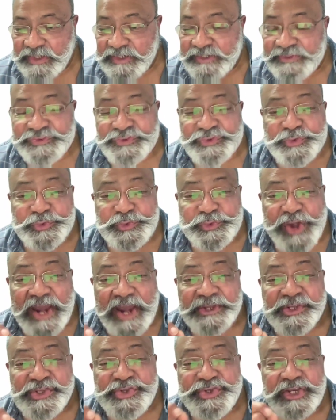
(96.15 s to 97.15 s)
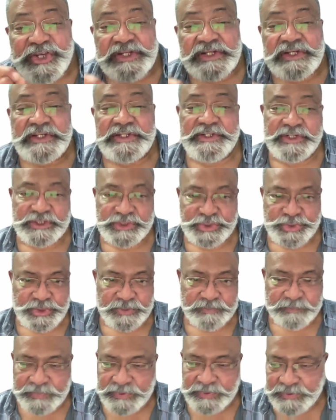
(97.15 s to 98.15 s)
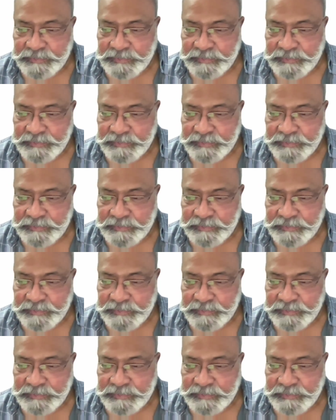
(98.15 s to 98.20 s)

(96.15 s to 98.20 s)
is strategic leadership.